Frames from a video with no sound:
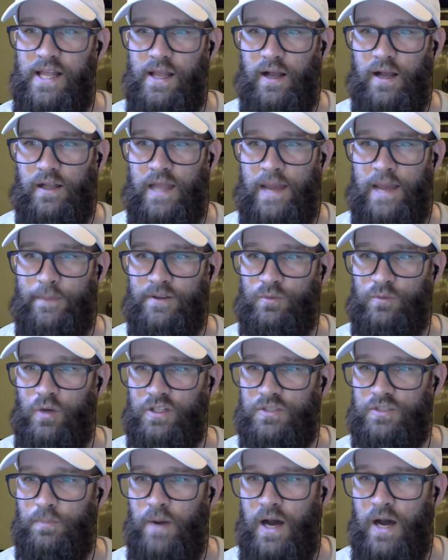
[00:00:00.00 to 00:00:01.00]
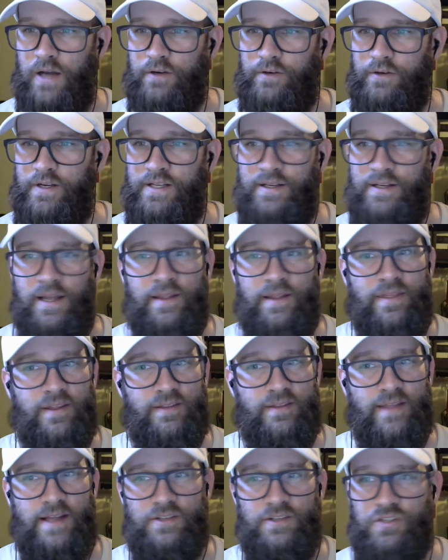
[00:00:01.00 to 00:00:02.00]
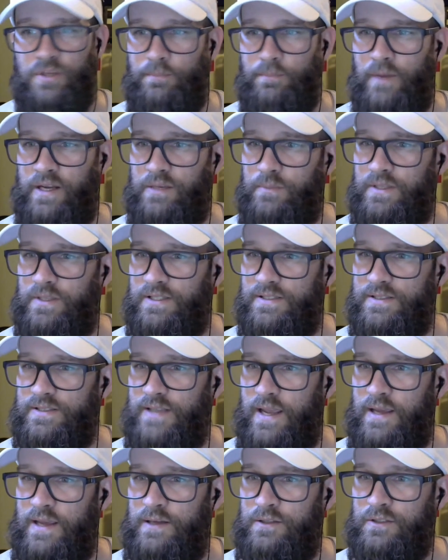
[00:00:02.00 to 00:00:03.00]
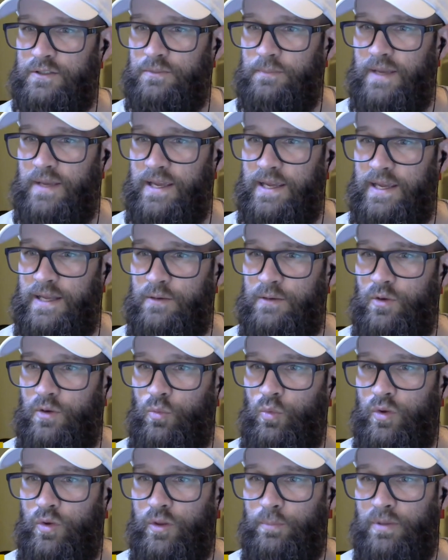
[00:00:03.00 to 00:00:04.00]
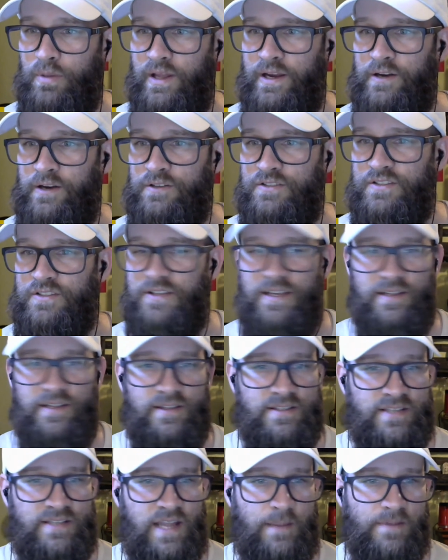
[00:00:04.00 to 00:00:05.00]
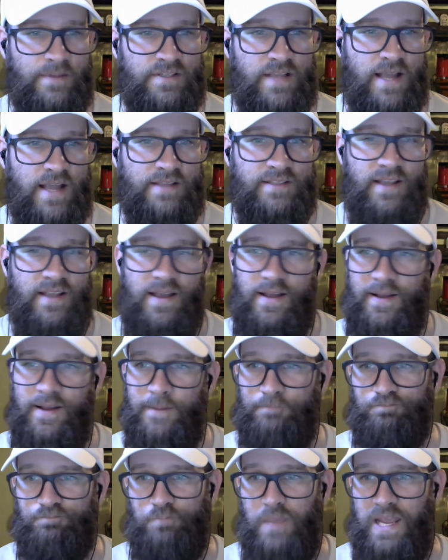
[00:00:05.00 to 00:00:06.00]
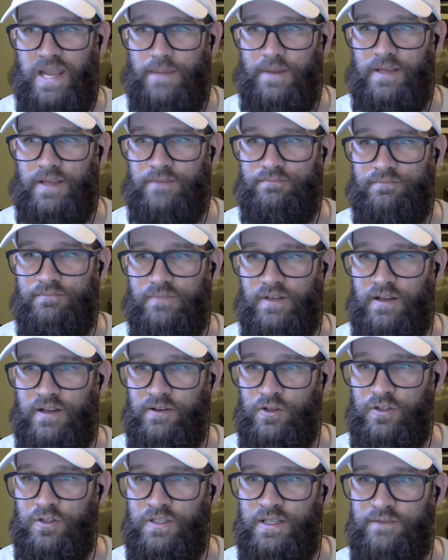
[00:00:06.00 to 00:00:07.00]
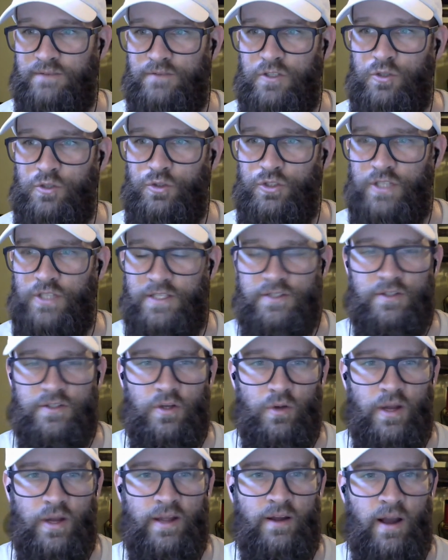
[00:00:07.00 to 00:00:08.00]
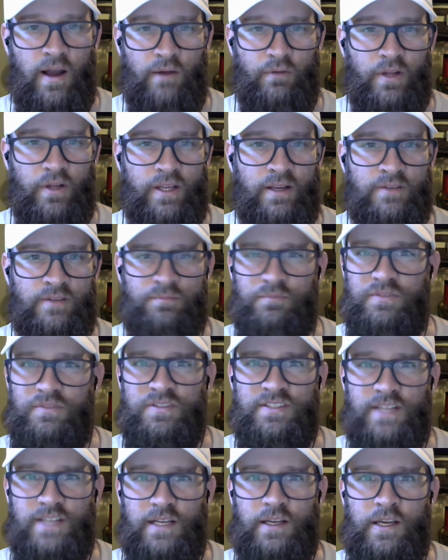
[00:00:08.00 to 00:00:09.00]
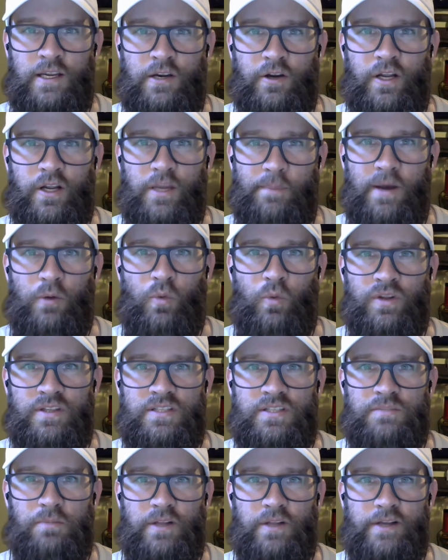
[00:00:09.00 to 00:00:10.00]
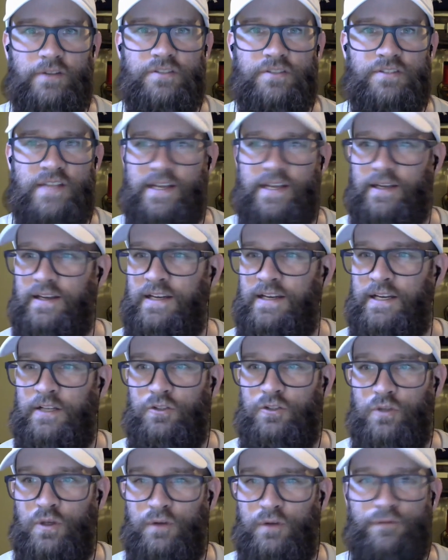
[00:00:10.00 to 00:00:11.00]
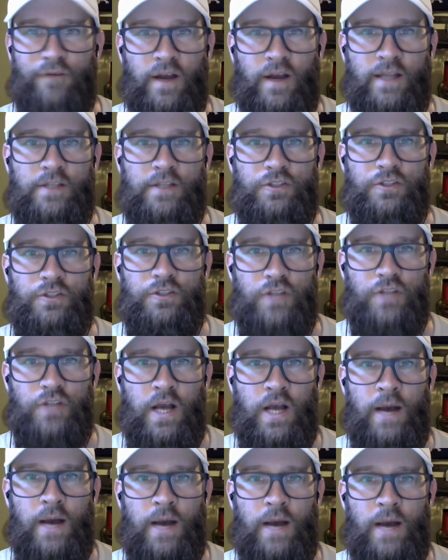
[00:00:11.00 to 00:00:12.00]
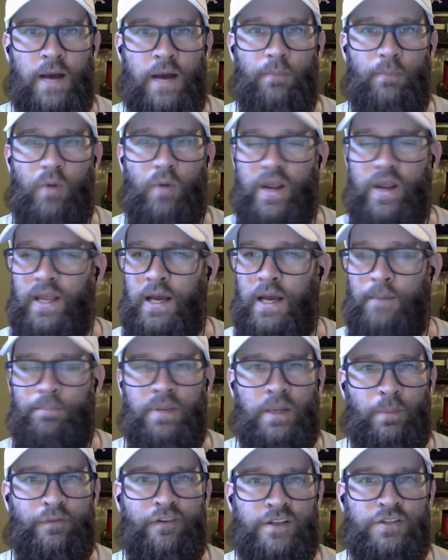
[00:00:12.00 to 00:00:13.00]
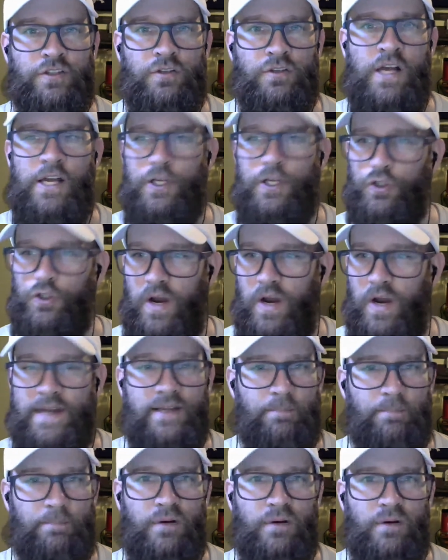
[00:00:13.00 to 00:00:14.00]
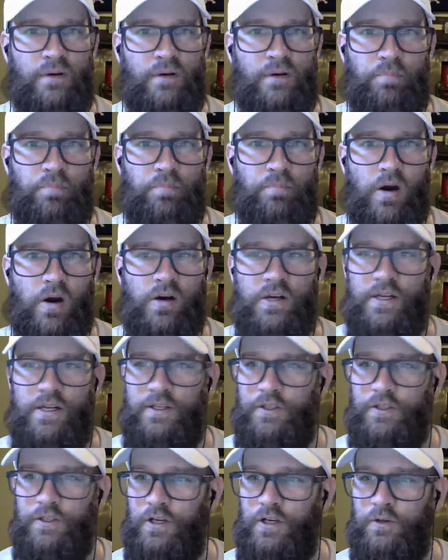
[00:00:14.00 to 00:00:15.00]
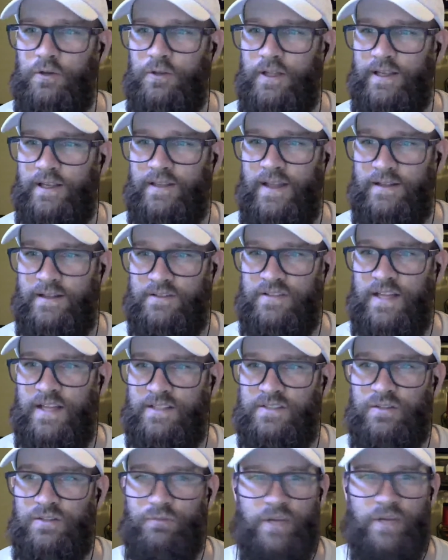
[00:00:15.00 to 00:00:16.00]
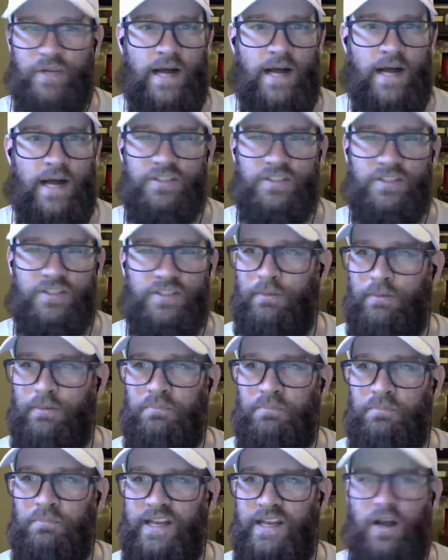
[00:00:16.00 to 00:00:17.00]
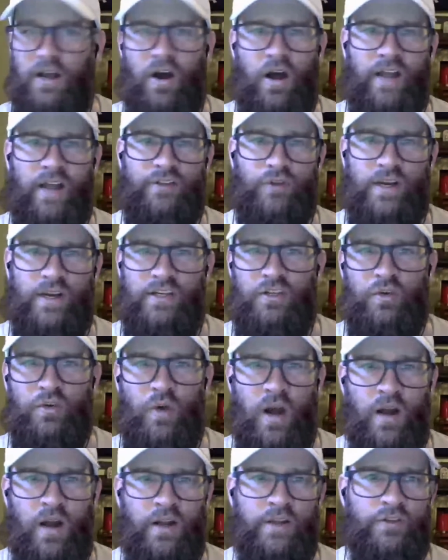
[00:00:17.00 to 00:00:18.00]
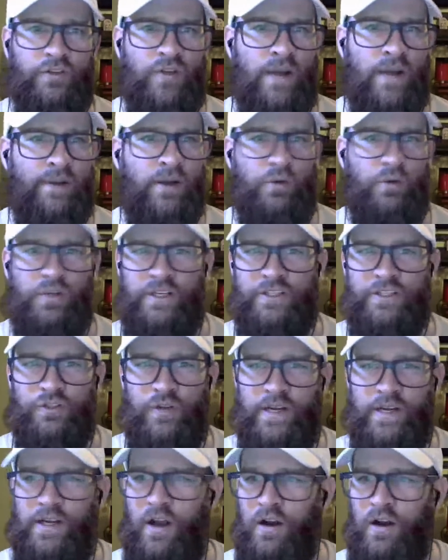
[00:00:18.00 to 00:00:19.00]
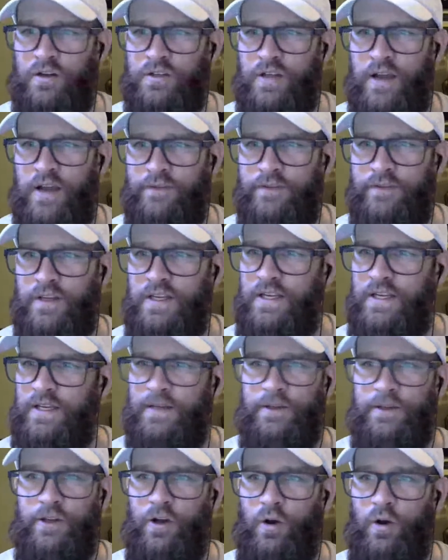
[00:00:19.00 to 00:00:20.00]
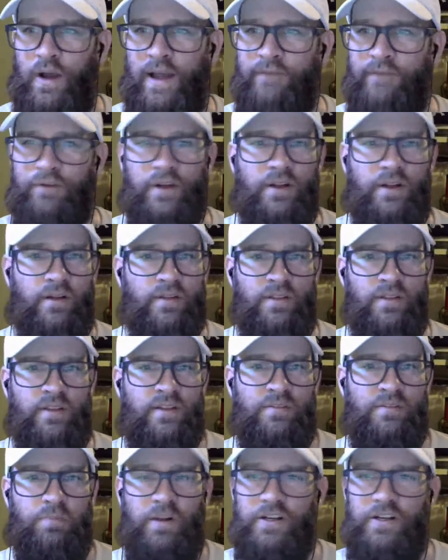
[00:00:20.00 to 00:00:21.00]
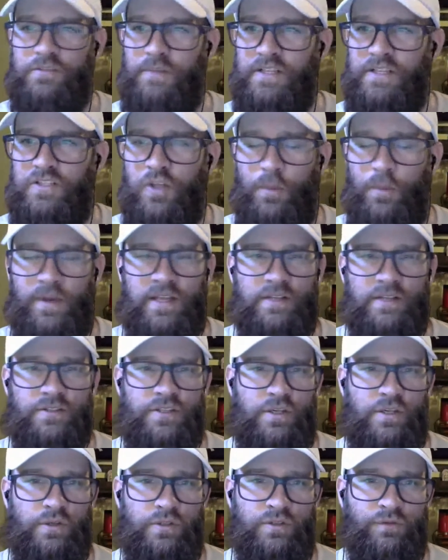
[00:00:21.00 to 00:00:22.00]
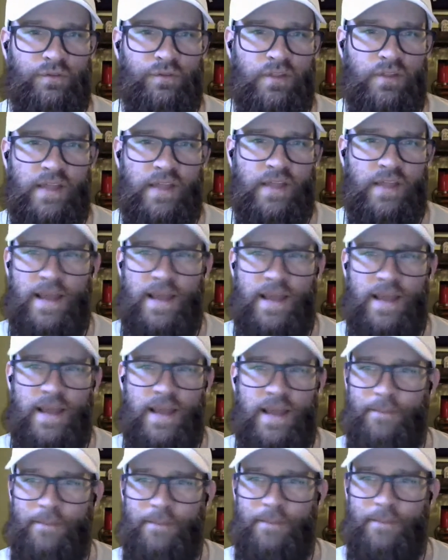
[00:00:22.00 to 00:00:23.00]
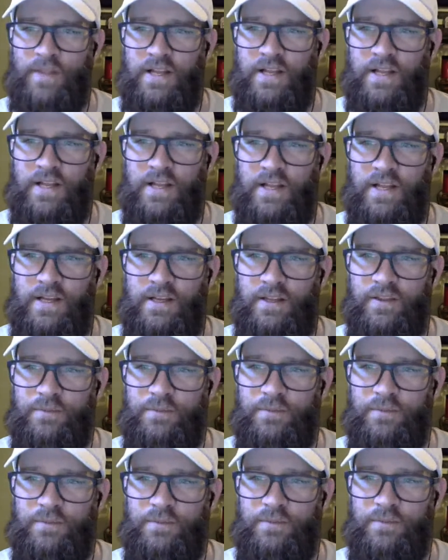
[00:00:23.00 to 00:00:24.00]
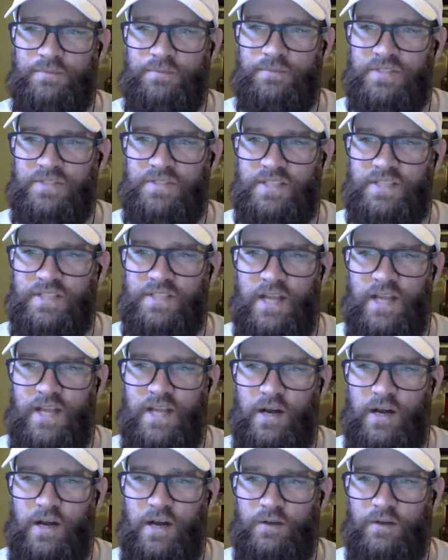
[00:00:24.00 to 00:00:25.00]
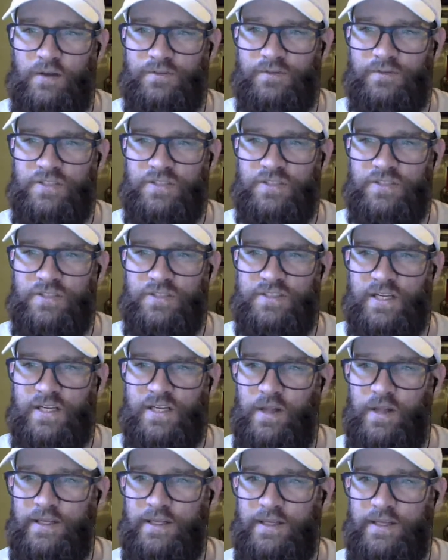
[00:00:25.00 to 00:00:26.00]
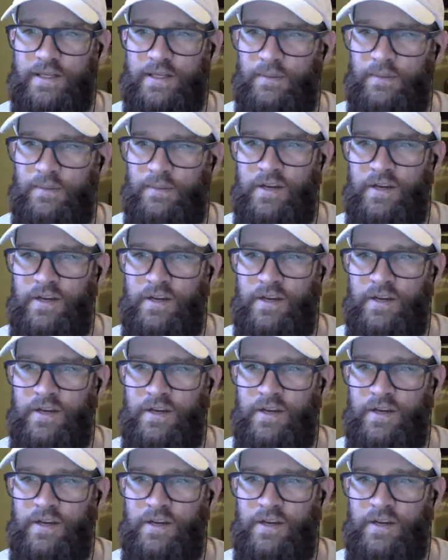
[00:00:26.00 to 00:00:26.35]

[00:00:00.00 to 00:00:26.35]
Alama wants Potter in. I think that ship might have been sailed, man. Will the players think the same as us? Maybe. Couldn't give two shits, though. I really am sick of hearing about what these players think. Do your fucking job. Wake up, be a professional, train, get better at football. You know, like that's the reality. Stop complaining. Oh, I train too hard. I don't get trained hard enough. You know, these players make so many excuses for themselves. I'm just sick of playing it. I'm sick of hearing it.